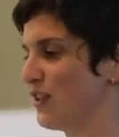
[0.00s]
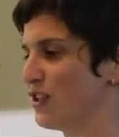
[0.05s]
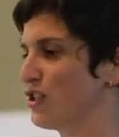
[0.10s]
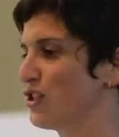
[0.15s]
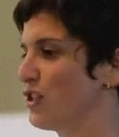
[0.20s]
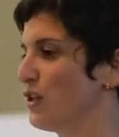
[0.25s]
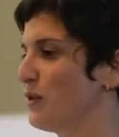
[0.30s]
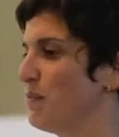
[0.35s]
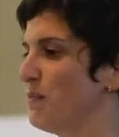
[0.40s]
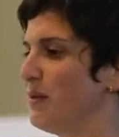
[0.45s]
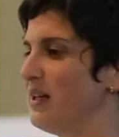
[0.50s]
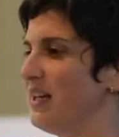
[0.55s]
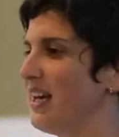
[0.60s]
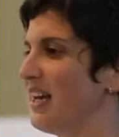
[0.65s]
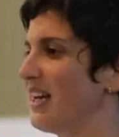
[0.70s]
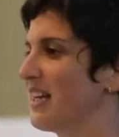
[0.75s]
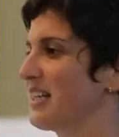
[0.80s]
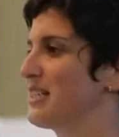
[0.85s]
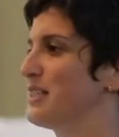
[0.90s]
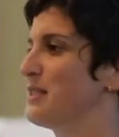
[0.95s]
It should
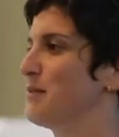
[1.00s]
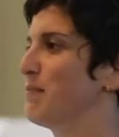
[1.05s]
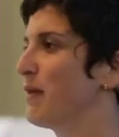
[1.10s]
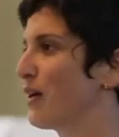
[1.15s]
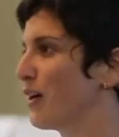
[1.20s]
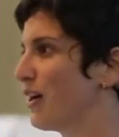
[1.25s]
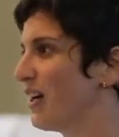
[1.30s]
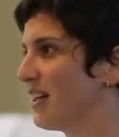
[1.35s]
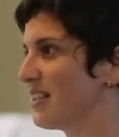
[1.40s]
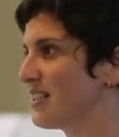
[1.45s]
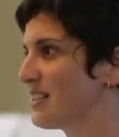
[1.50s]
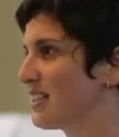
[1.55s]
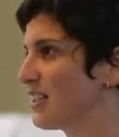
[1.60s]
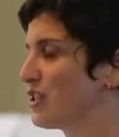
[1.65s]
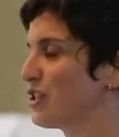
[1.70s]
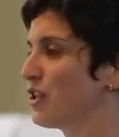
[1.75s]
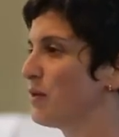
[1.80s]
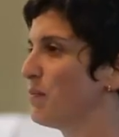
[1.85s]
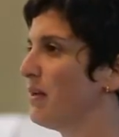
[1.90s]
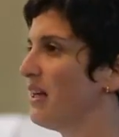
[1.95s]
be an experience.
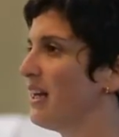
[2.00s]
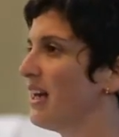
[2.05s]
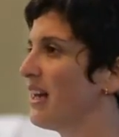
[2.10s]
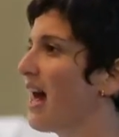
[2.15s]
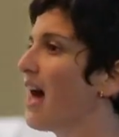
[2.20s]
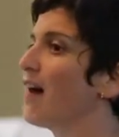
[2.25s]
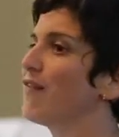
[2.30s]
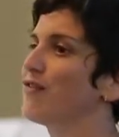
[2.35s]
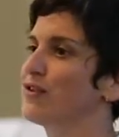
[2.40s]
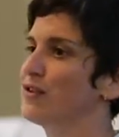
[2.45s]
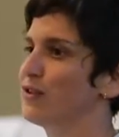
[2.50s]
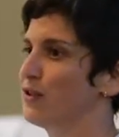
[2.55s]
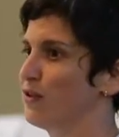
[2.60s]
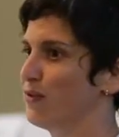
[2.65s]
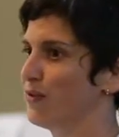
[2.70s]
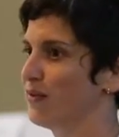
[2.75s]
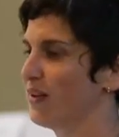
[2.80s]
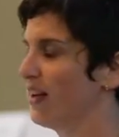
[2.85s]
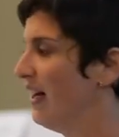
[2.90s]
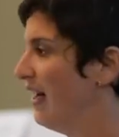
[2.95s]
It should be an
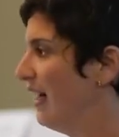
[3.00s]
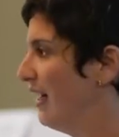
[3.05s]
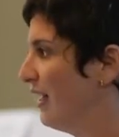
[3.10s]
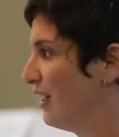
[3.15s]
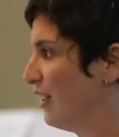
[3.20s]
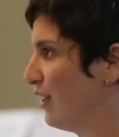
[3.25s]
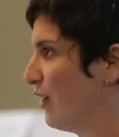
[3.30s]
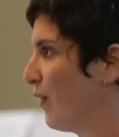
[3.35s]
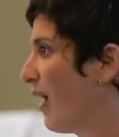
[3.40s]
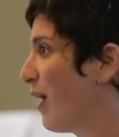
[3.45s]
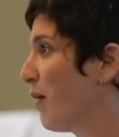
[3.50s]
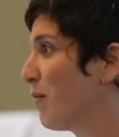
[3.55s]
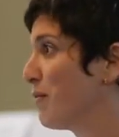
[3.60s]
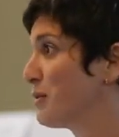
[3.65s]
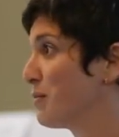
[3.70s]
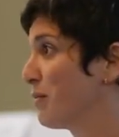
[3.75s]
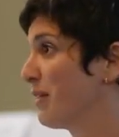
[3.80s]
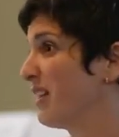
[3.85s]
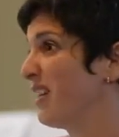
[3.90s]
afternoon. You know, I almost